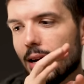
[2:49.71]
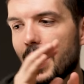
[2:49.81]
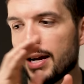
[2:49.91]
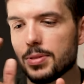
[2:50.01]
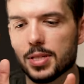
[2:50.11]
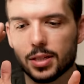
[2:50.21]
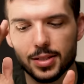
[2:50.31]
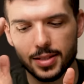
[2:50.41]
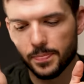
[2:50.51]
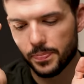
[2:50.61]
I was like,
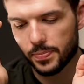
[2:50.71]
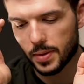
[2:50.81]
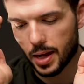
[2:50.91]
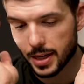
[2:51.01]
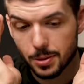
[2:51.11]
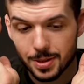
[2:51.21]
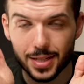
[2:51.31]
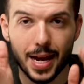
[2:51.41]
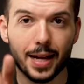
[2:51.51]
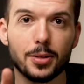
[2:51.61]
listen, I know
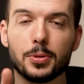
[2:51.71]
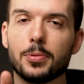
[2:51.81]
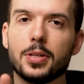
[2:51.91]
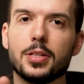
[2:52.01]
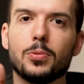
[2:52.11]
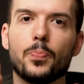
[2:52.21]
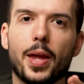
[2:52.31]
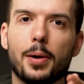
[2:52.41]
exactly what I want to do.